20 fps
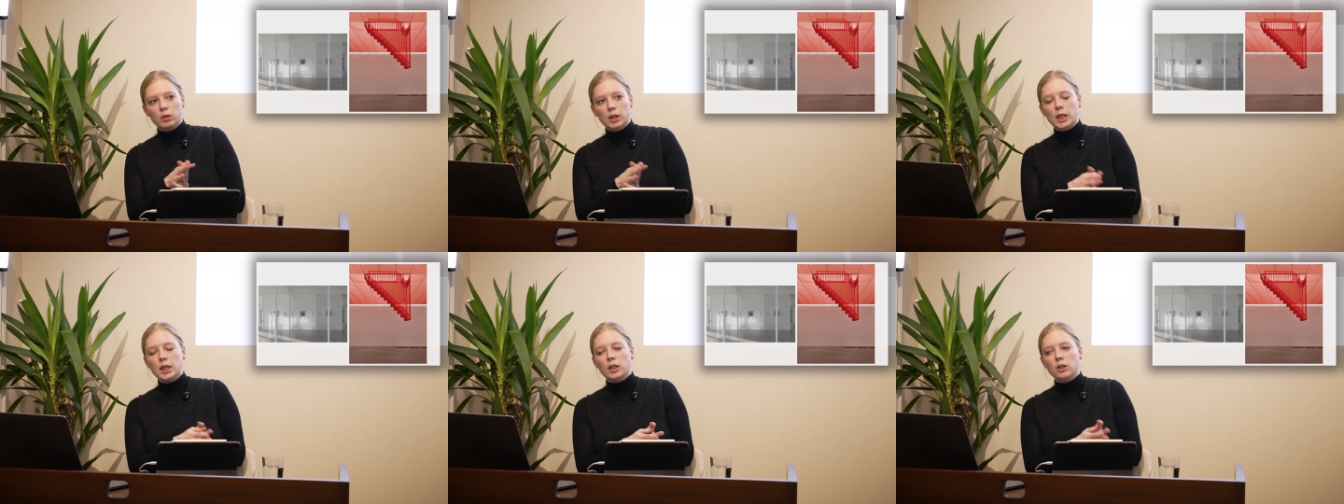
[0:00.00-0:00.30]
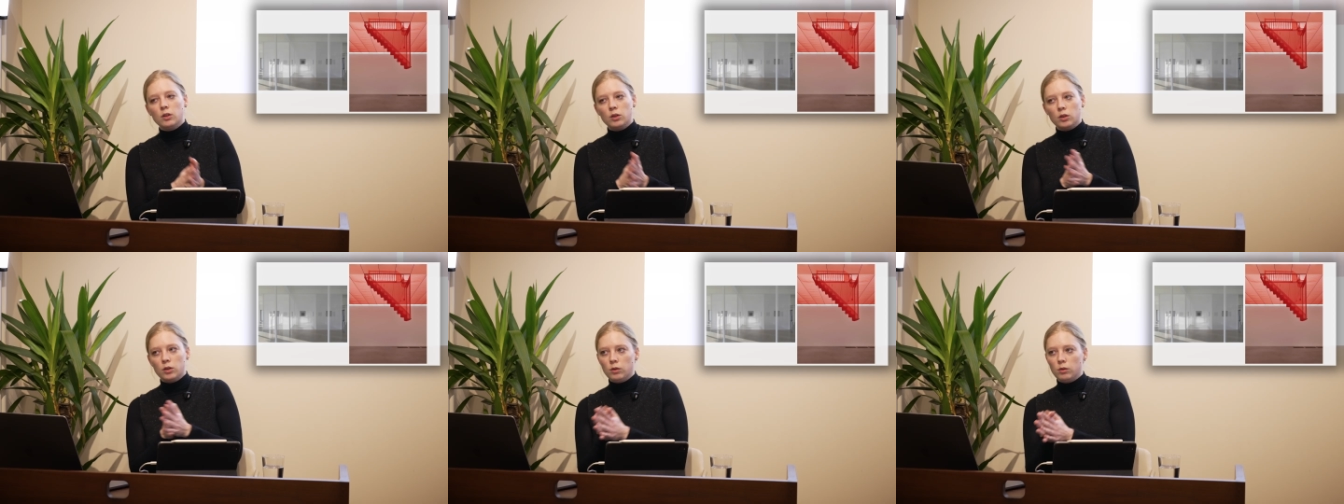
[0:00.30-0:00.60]

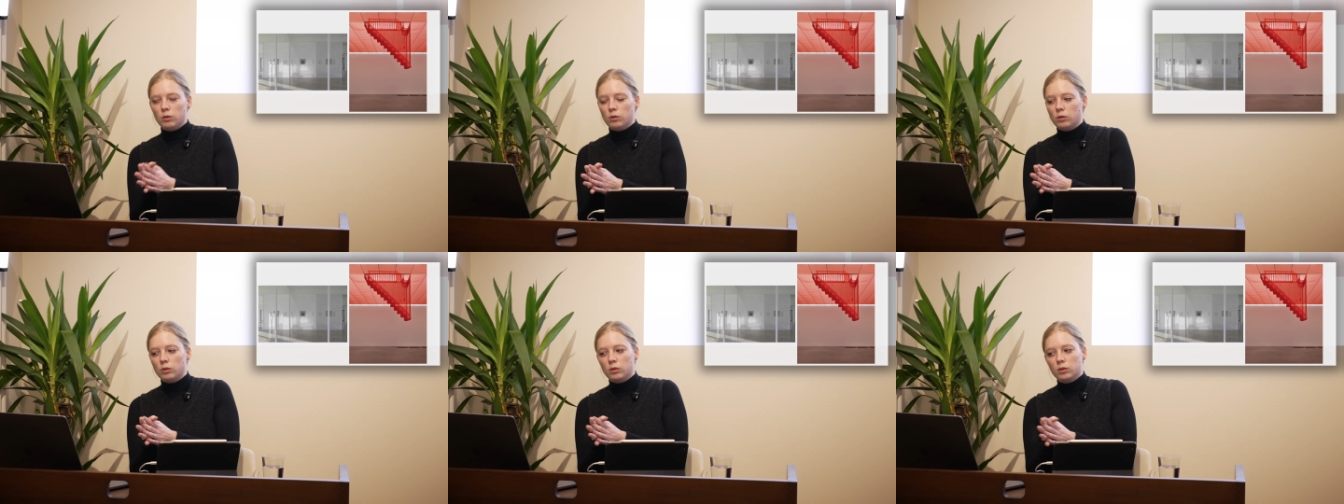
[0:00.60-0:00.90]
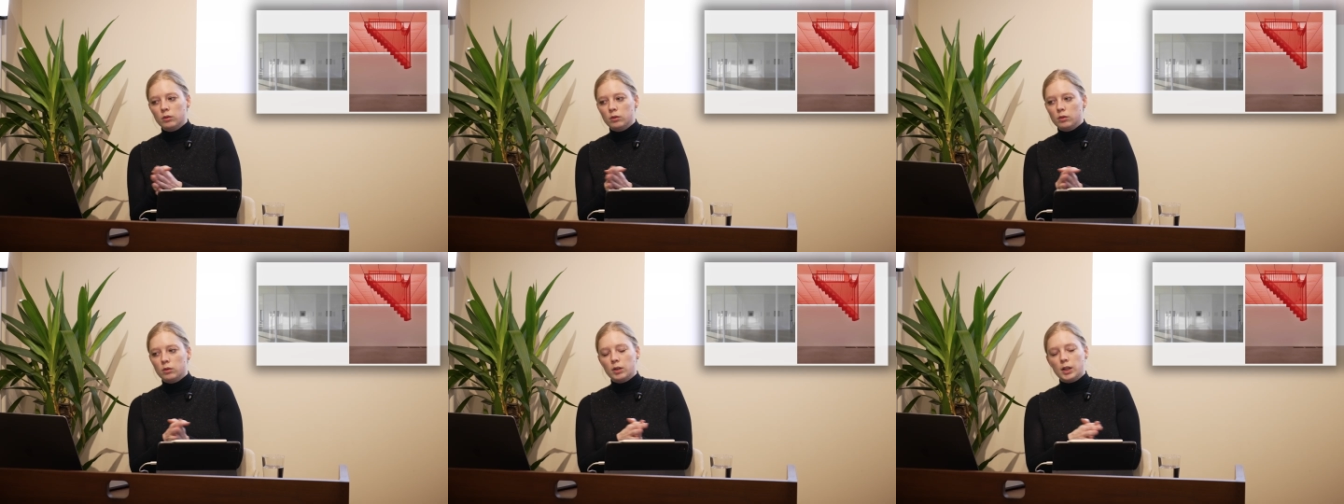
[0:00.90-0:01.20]

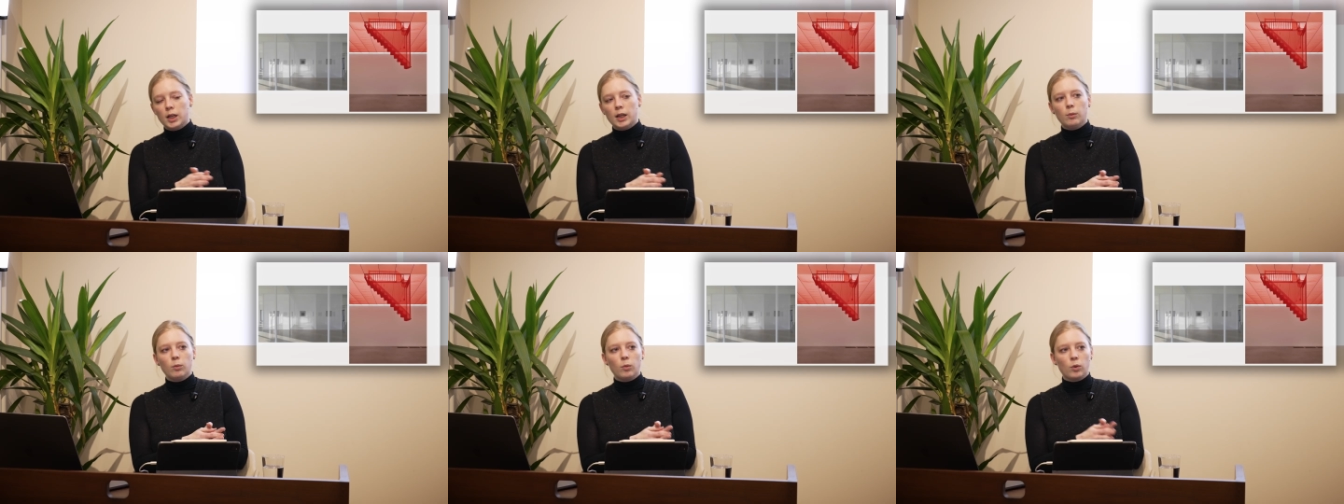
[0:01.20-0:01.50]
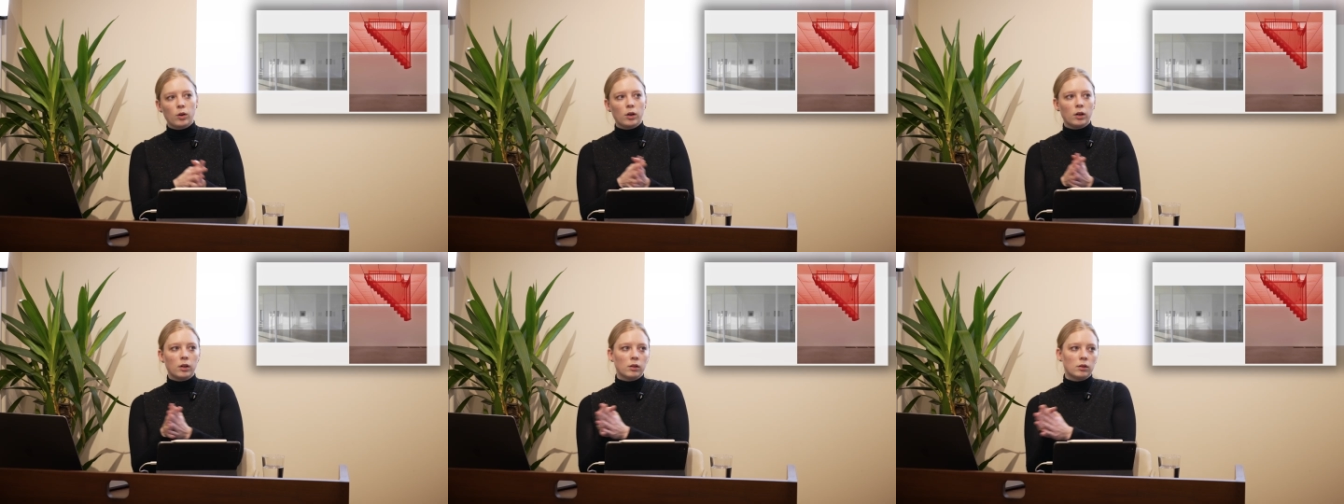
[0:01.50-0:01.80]
into a
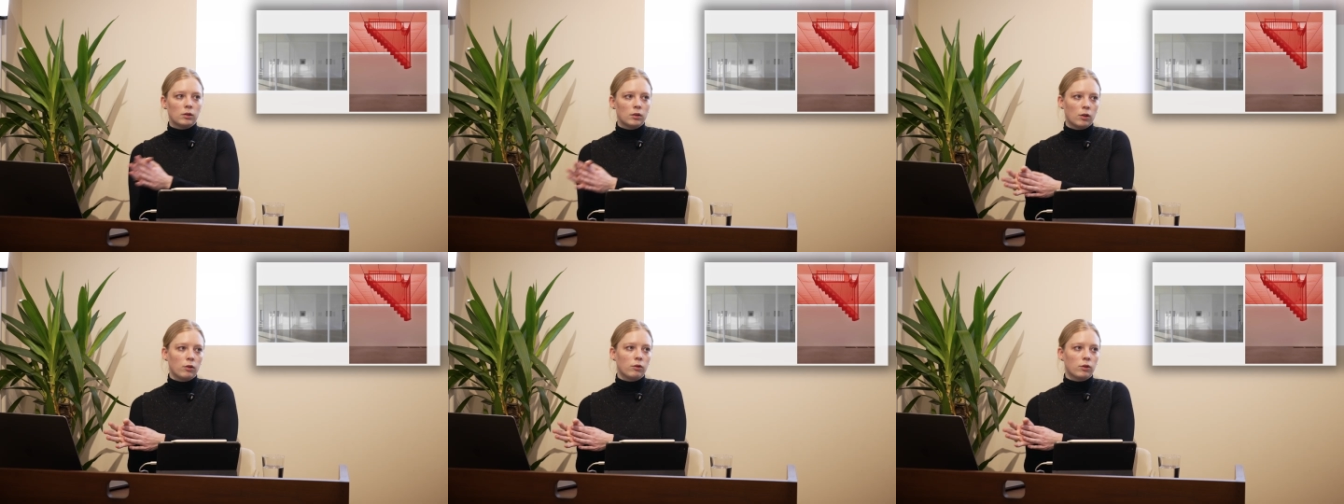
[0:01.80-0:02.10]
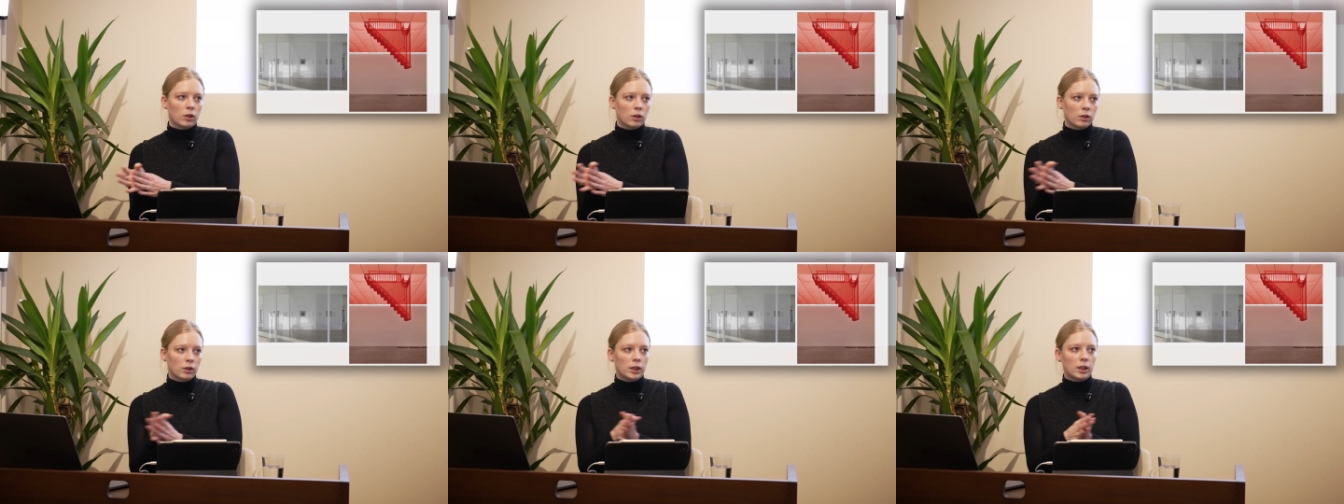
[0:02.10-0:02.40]
more
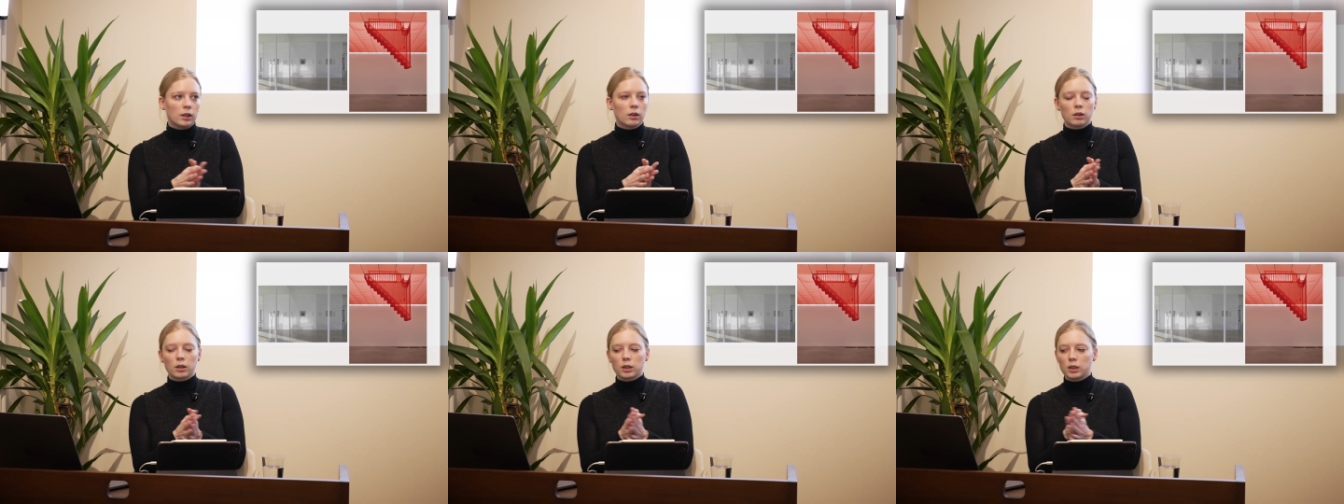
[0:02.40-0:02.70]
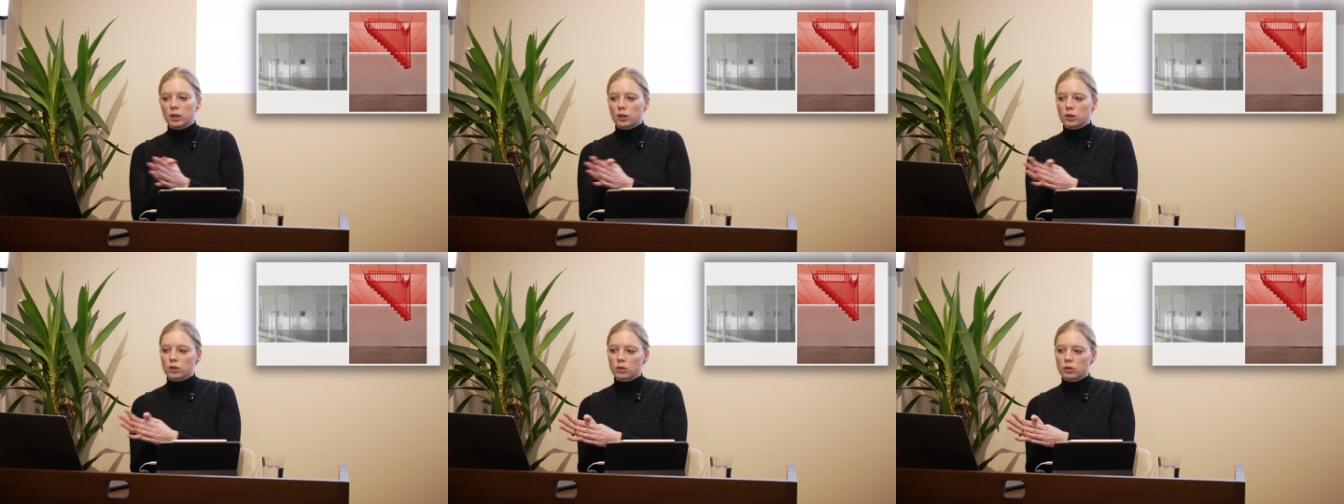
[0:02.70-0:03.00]
overtly
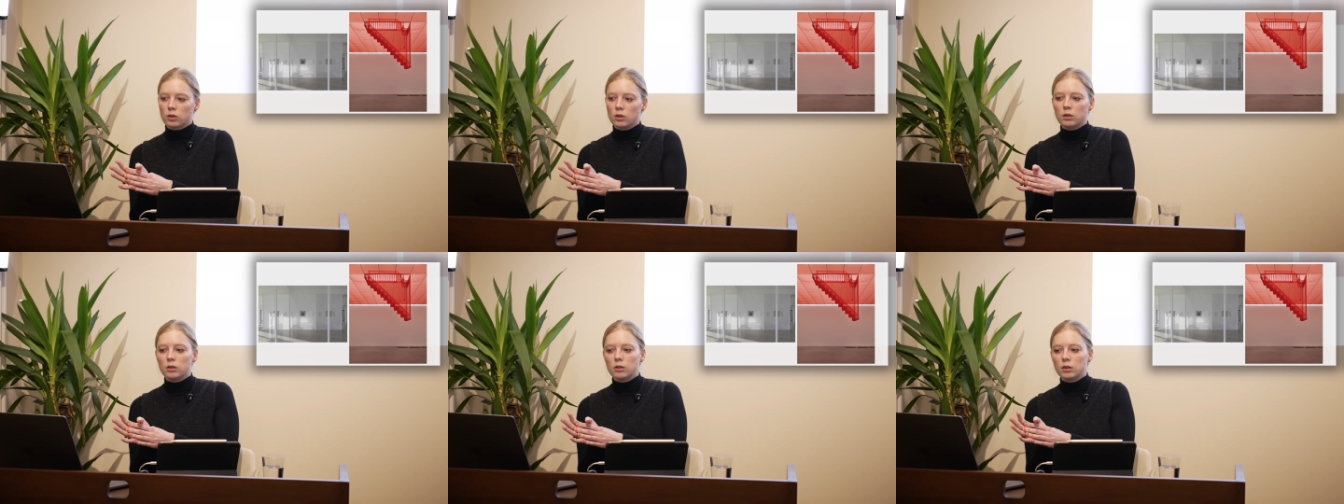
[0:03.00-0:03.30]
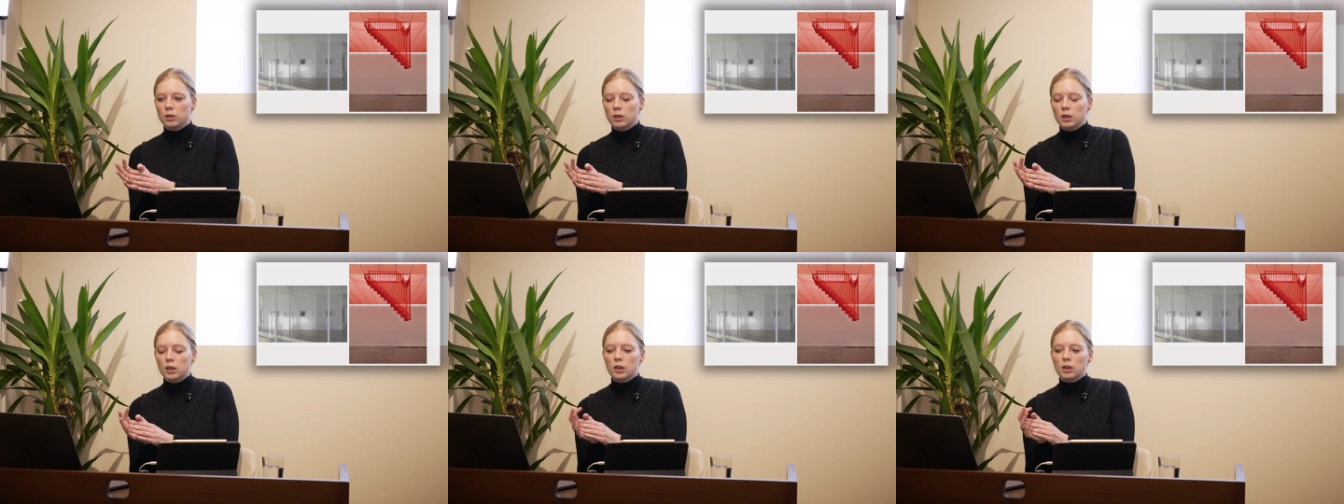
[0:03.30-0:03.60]

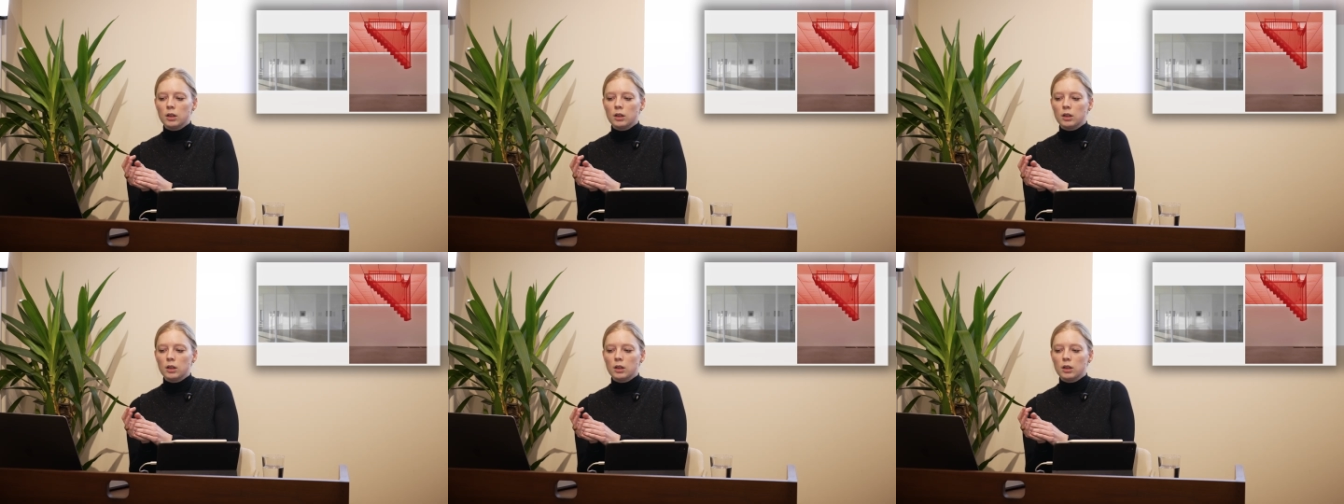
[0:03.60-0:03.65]
architectural